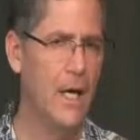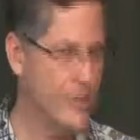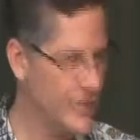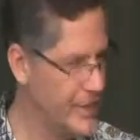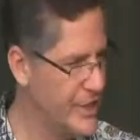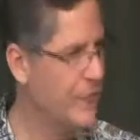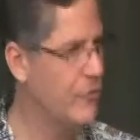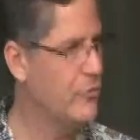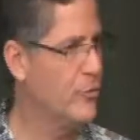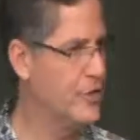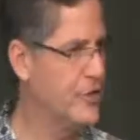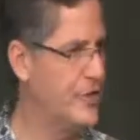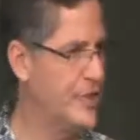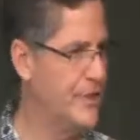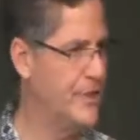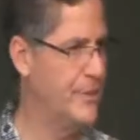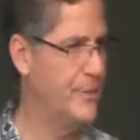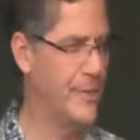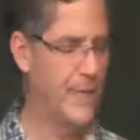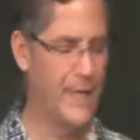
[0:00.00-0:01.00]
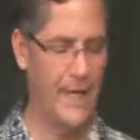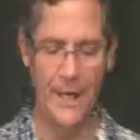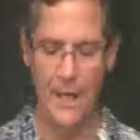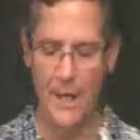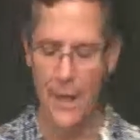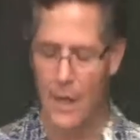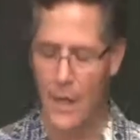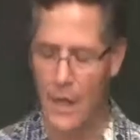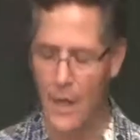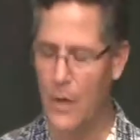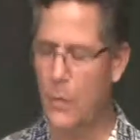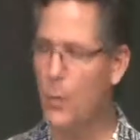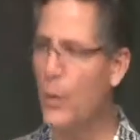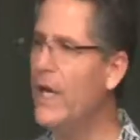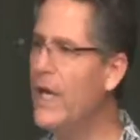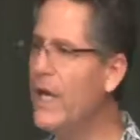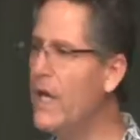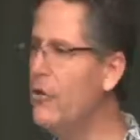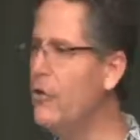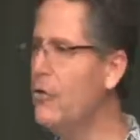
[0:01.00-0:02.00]
That's interesting to me. In
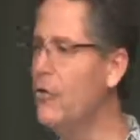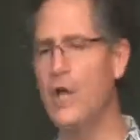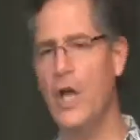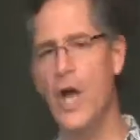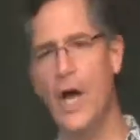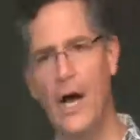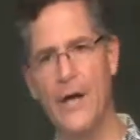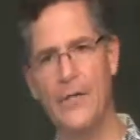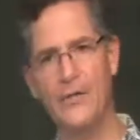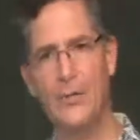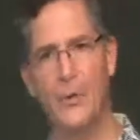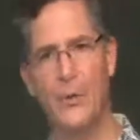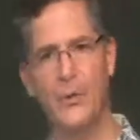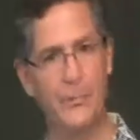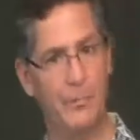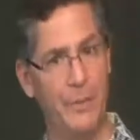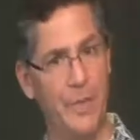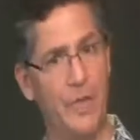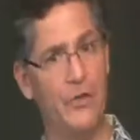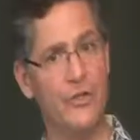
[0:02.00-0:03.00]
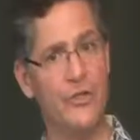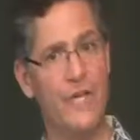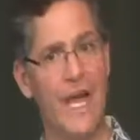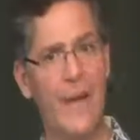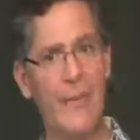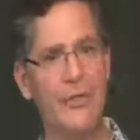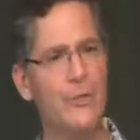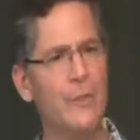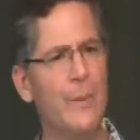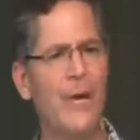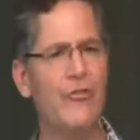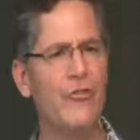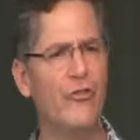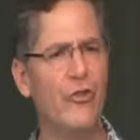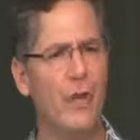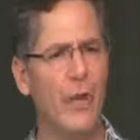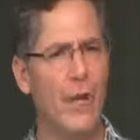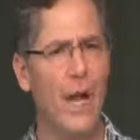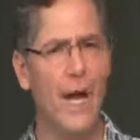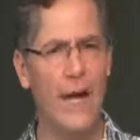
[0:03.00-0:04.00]
reading through the Gospels, Peter's name is
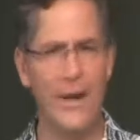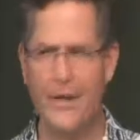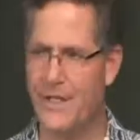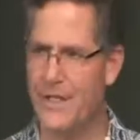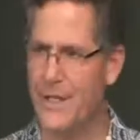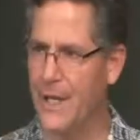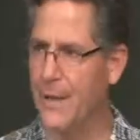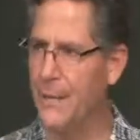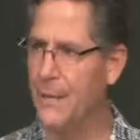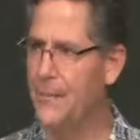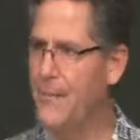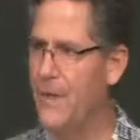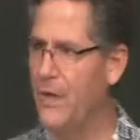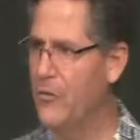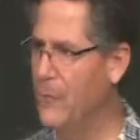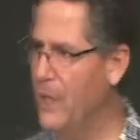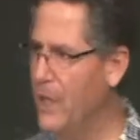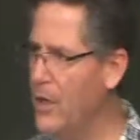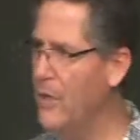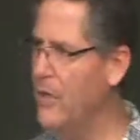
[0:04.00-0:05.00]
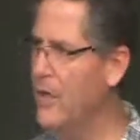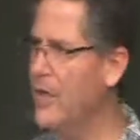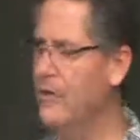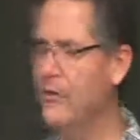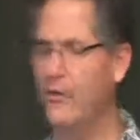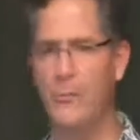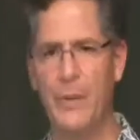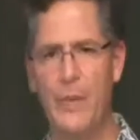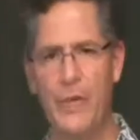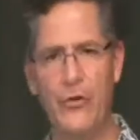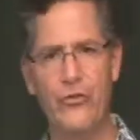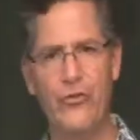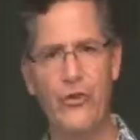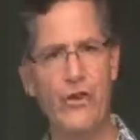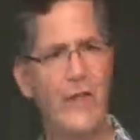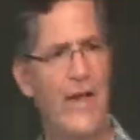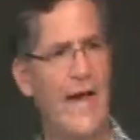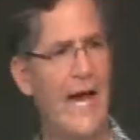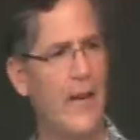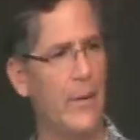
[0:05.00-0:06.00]
mentioned a lot, isn't it? It's Peter this, and Peter
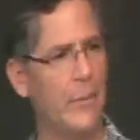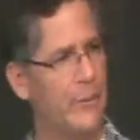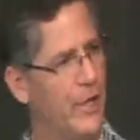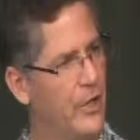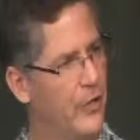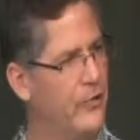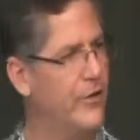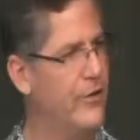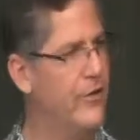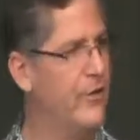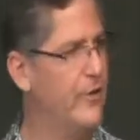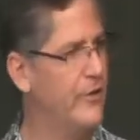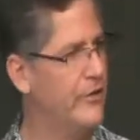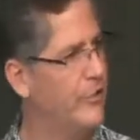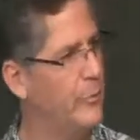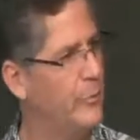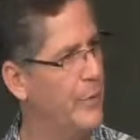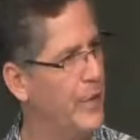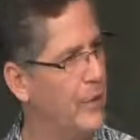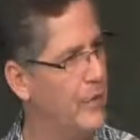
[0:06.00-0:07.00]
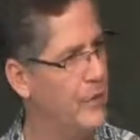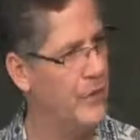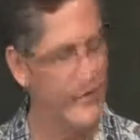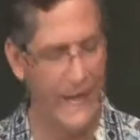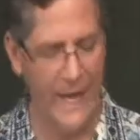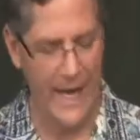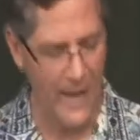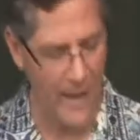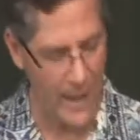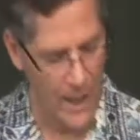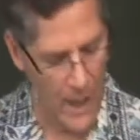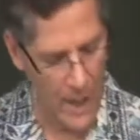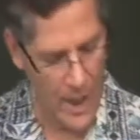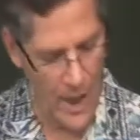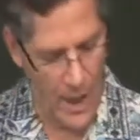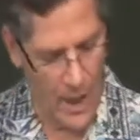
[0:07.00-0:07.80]
said that, and Peter did this, and Peter did that.